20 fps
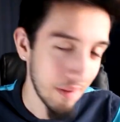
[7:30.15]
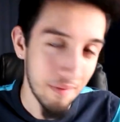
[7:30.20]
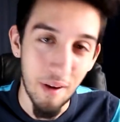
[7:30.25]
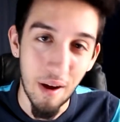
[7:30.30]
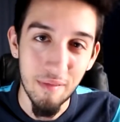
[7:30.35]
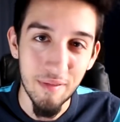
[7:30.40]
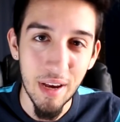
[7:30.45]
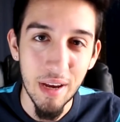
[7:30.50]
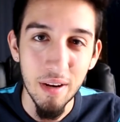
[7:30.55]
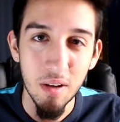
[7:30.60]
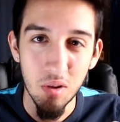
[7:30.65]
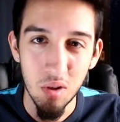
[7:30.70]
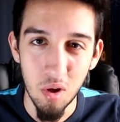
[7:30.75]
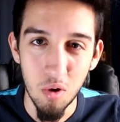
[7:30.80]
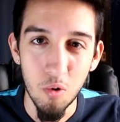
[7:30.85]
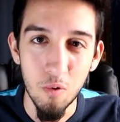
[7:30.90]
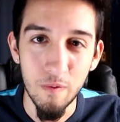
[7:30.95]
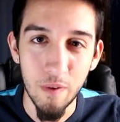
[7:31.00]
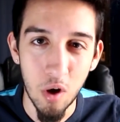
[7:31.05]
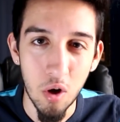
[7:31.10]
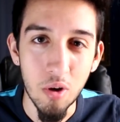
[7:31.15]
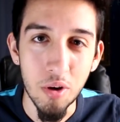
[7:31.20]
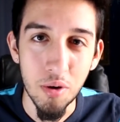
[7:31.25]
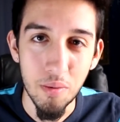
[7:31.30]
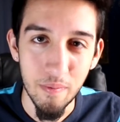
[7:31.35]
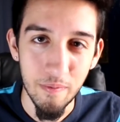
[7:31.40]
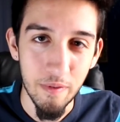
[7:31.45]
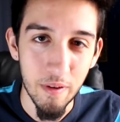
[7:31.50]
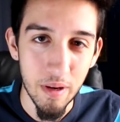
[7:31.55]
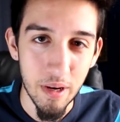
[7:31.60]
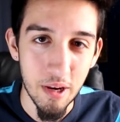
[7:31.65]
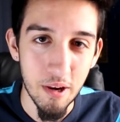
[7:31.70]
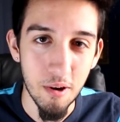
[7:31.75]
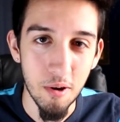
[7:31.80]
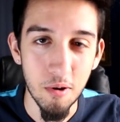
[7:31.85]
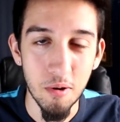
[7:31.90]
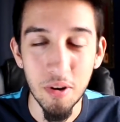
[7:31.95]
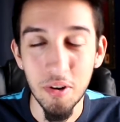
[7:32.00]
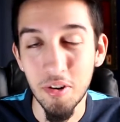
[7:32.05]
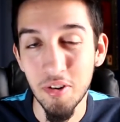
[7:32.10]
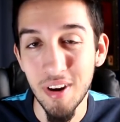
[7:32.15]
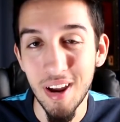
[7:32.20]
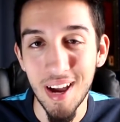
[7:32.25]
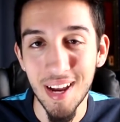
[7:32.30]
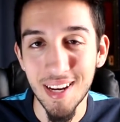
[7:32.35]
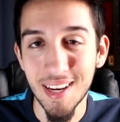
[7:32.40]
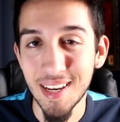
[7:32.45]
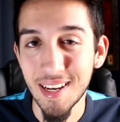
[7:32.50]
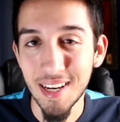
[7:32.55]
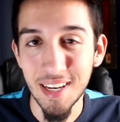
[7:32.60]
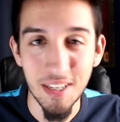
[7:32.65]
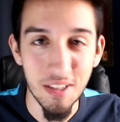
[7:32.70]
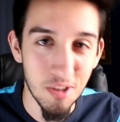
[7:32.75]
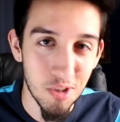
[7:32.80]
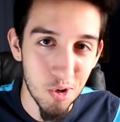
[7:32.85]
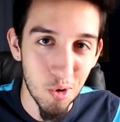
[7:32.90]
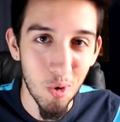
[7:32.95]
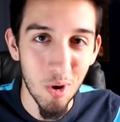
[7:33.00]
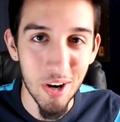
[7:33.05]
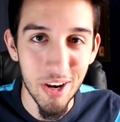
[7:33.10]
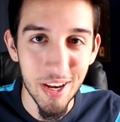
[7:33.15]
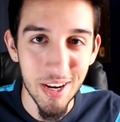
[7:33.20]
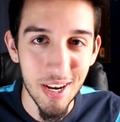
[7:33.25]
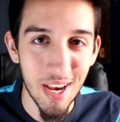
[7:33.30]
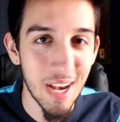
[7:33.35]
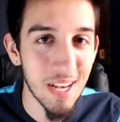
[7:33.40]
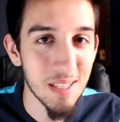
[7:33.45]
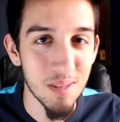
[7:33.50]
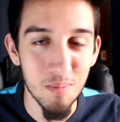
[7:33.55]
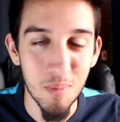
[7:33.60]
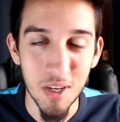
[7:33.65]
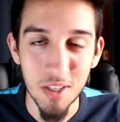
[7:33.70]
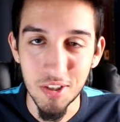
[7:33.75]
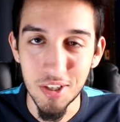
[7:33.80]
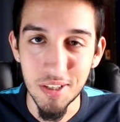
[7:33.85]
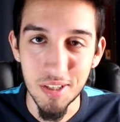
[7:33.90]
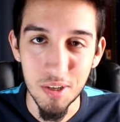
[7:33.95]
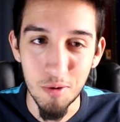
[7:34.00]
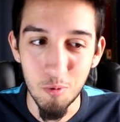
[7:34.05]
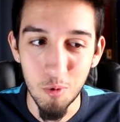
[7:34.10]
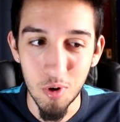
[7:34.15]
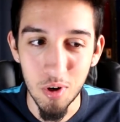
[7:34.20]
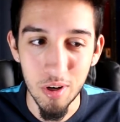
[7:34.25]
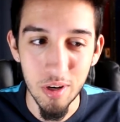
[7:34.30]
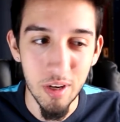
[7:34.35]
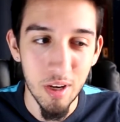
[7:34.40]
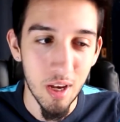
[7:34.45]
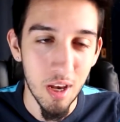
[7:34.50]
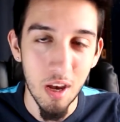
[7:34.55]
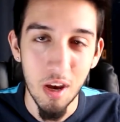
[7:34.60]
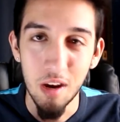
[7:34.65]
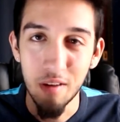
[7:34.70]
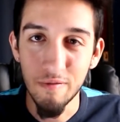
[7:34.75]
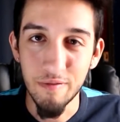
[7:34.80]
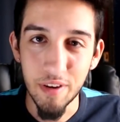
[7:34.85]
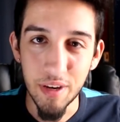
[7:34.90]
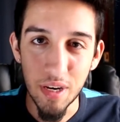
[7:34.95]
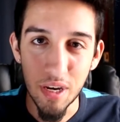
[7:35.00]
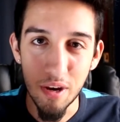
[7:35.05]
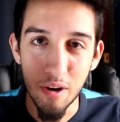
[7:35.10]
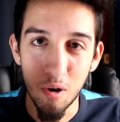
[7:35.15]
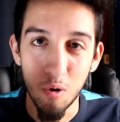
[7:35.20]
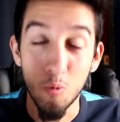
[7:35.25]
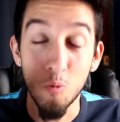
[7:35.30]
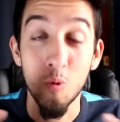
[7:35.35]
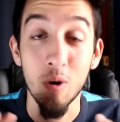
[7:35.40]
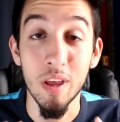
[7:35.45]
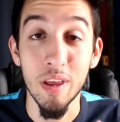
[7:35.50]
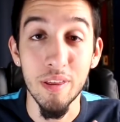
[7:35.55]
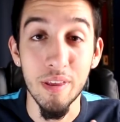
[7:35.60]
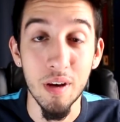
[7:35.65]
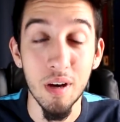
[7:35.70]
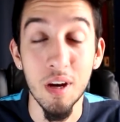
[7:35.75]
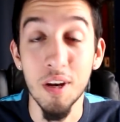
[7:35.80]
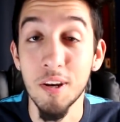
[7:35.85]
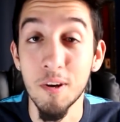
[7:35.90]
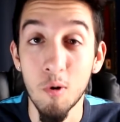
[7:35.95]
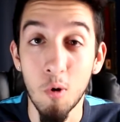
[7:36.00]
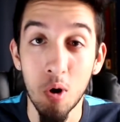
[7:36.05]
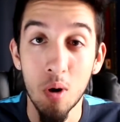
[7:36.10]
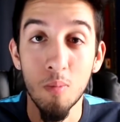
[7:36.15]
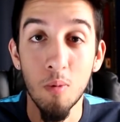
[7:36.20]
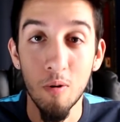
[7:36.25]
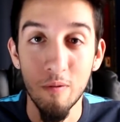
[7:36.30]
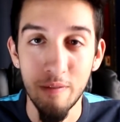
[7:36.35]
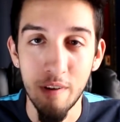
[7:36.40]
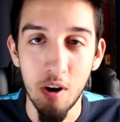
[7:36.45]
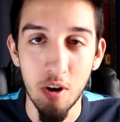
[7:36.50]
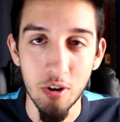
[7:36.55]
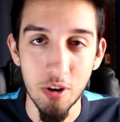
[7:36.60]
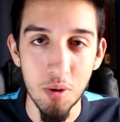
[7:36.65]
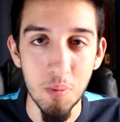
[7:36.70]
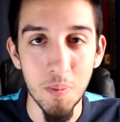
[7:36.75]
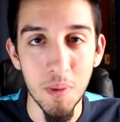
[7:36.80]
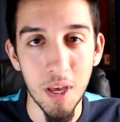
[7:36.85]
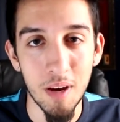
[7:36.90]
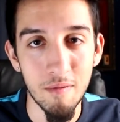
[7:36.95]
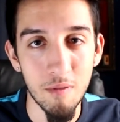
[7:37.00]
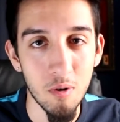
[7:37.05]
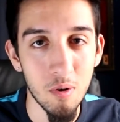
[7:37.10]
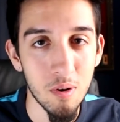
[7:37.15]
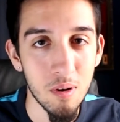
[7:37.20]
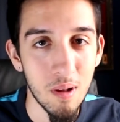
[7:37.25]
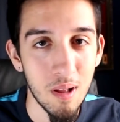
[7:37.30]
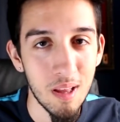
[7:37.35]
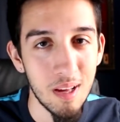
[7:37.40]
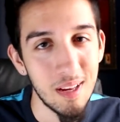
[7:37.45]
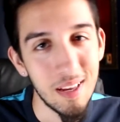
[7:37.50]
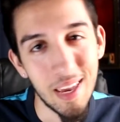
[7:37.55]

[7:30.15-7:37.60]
you're not gonna enjoy it as much as you would a video with a normal volume level.